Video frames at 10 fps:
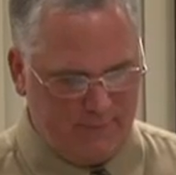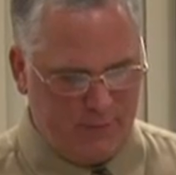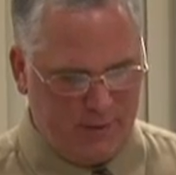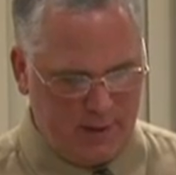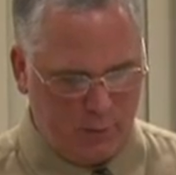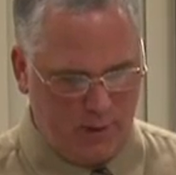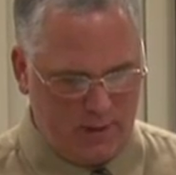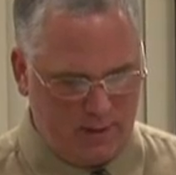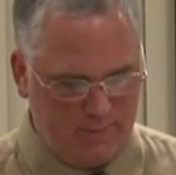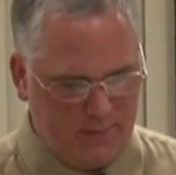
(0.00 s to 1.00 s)
and for this
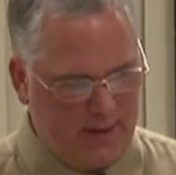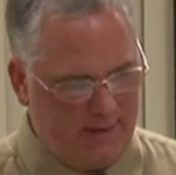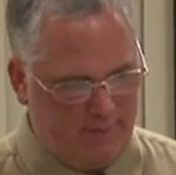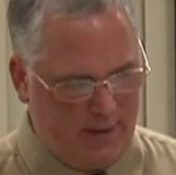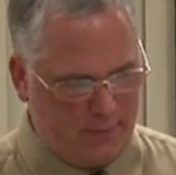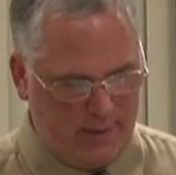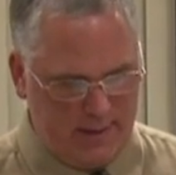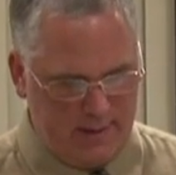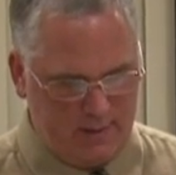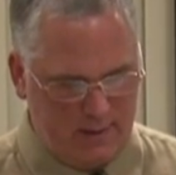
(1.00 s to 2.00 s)
reason,
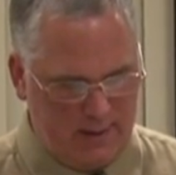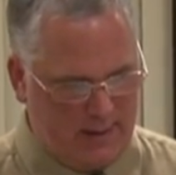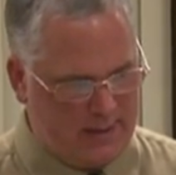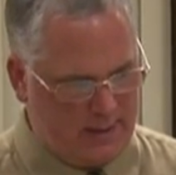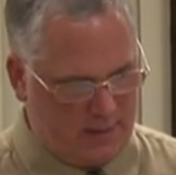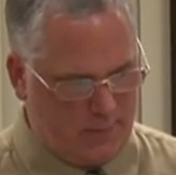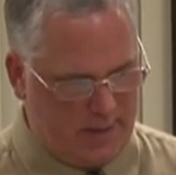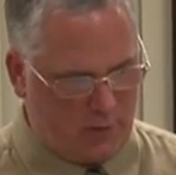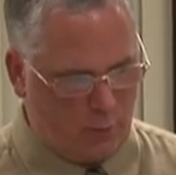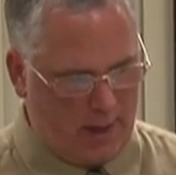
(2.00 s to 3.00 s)
VTrans
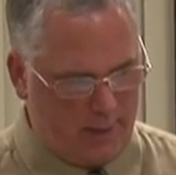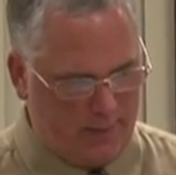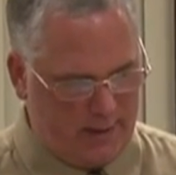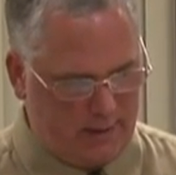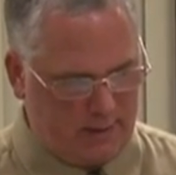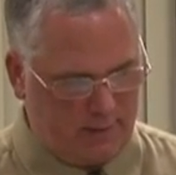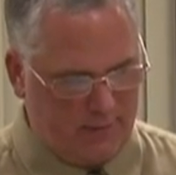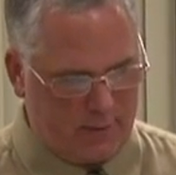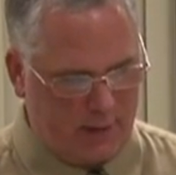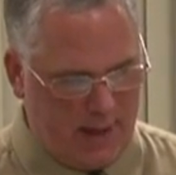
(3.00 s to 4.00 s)
anticipates recommending to the
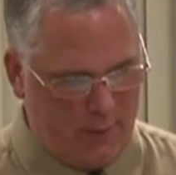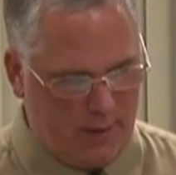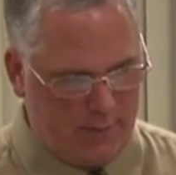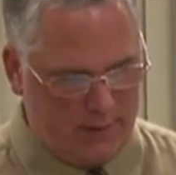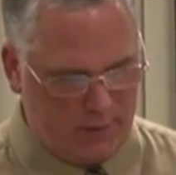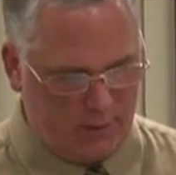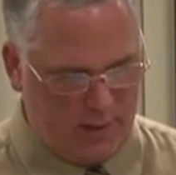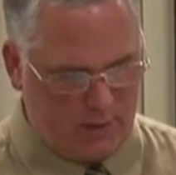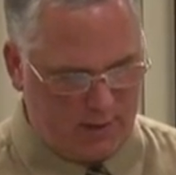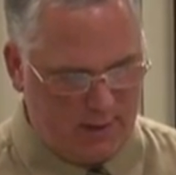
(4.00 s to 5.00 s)
Federal Highway
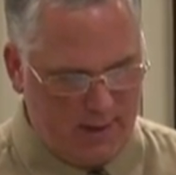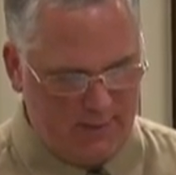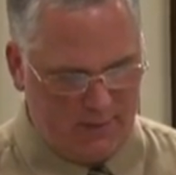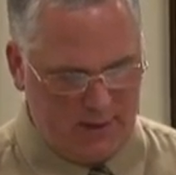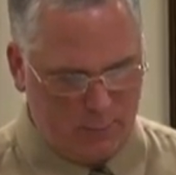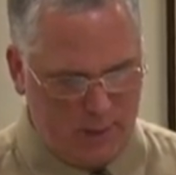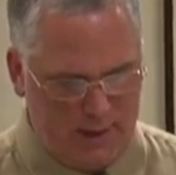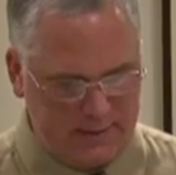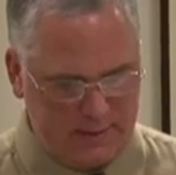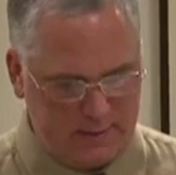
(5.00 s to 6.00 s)
Administration that this
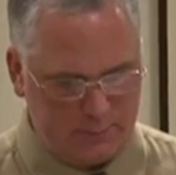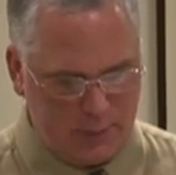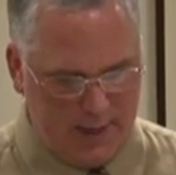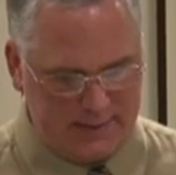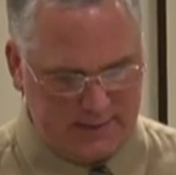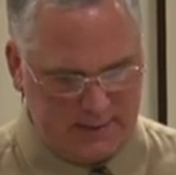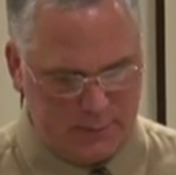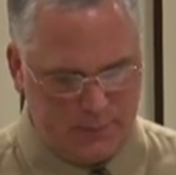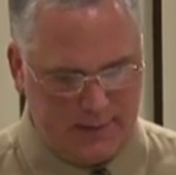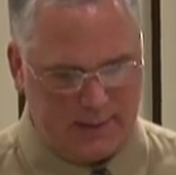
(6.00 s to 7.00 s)
project, project
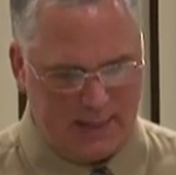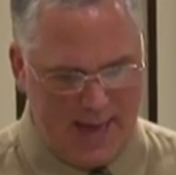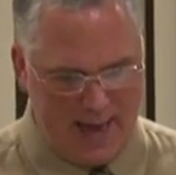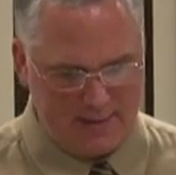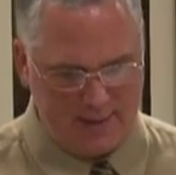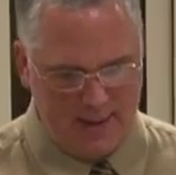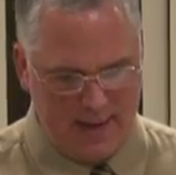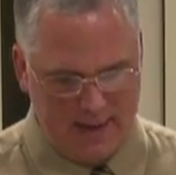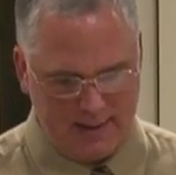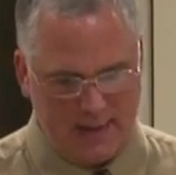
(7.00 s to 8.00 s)
is to be classed
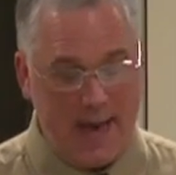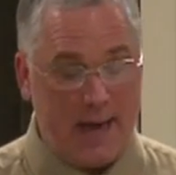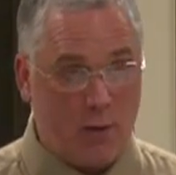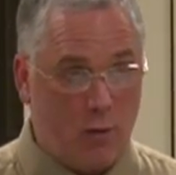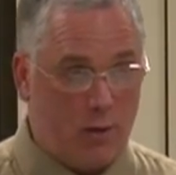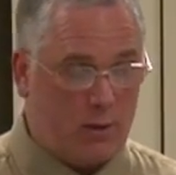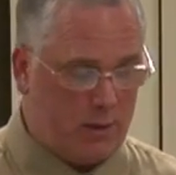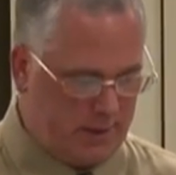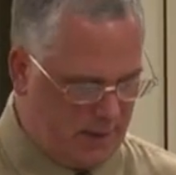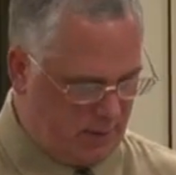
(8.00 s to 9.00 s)
as a
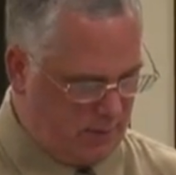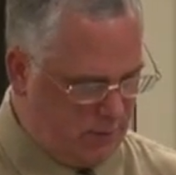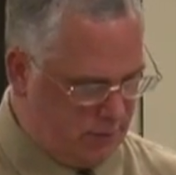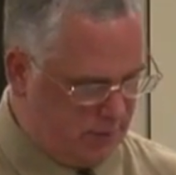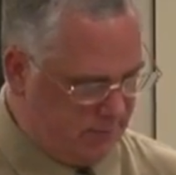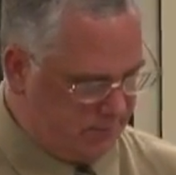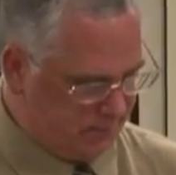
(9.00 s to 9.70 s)
categorical exclusion.